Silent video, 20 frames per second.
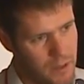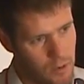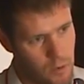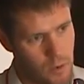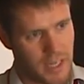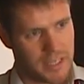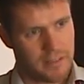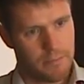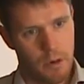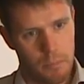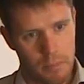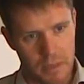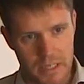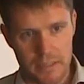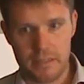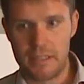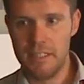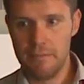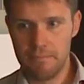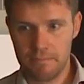look at
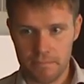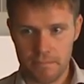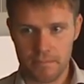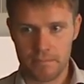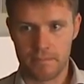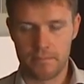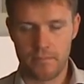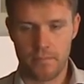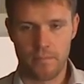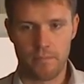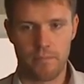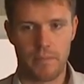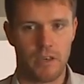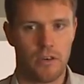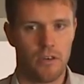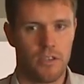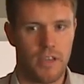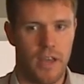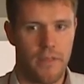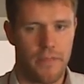mobility,
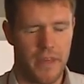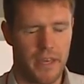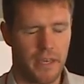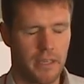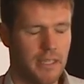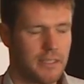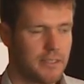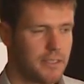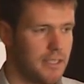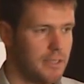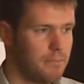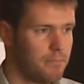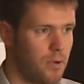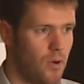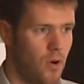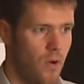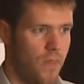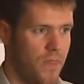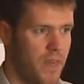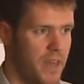because I think that's an
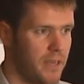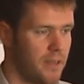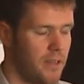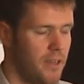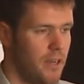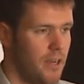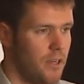important thing